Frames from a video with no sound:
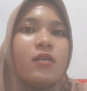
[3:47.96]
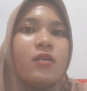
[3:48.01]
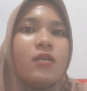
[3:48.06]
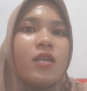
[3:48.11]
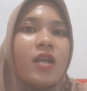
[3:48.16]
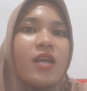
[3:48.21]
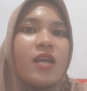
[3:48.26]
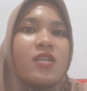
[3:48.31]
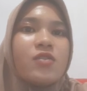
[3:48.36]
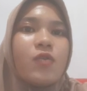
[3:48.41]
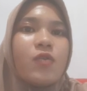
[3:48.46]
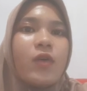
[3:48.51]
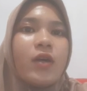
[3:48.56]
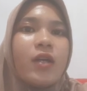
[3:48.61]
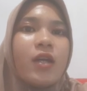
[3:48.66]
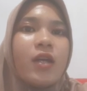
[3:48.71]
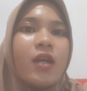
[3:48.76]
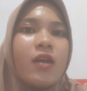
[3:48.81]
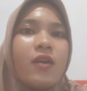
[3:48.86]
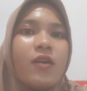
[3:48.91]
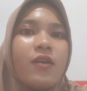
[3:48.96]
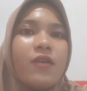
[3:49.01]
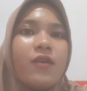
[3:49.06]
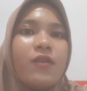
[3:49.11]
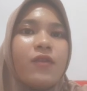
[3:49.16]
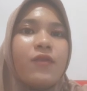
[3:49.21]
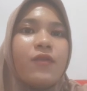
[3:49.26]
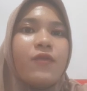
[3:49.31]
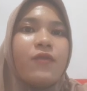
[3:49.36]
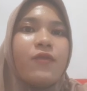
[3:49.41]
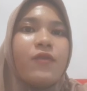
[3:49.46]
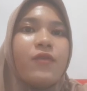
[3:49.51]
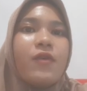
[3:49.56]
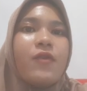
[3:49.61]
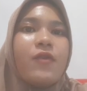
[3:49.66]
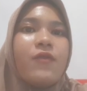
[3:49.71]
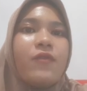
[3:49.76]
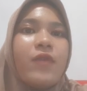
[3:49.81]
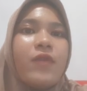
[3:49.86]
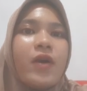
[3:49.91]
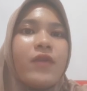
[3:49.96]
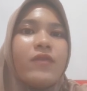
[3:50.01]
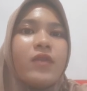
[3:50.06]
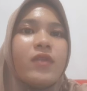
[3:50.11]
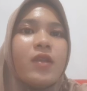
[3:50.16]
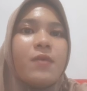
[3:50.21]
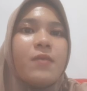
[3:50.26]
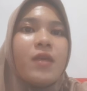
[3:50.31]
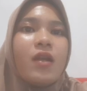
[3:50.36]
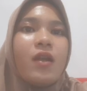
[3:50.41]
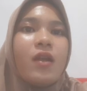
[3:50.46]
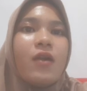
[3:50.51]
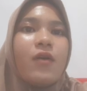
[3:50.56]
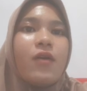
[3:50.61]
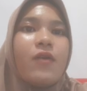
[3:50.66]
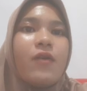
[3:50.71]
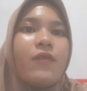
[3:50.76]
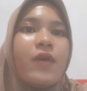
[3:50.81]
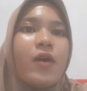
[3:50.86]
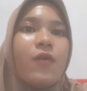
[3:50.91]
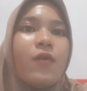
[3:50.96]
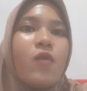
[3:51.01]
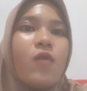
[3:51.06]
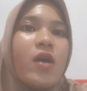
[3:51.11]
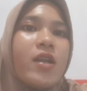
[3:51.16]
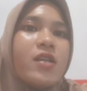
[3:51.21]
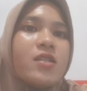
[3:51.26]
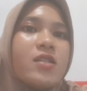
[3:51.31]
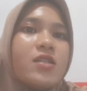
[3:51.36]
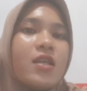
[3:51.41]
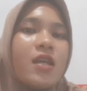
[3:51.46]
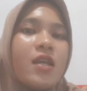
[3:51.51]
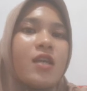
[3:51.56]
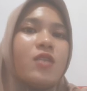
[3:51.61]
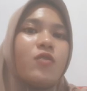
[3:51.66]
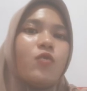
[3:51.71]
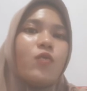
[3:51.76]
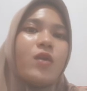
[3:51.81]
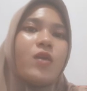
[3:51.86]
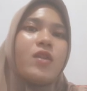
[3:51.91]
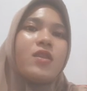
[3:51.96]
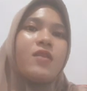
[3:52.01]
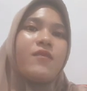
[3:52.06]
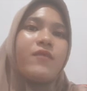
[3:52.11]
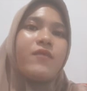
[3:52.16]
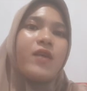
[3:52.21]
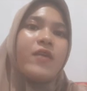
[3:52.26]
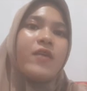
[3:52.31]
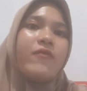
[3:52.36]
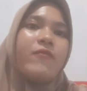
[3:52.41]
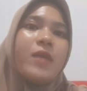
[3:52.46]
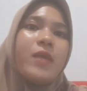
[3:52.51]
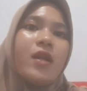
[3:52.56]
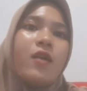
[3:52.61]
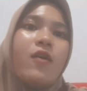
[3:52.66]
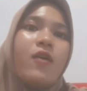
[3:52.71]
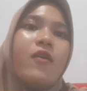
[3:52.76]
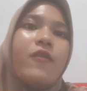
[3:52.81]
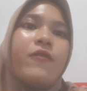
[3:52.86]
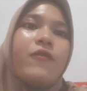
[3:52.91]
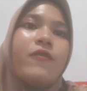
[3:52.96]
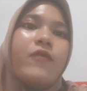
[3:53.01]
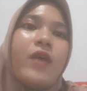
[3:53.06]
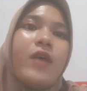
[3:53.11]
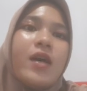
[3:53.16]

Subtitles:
Next, soaking 50 ml of aqueous and 25 ml of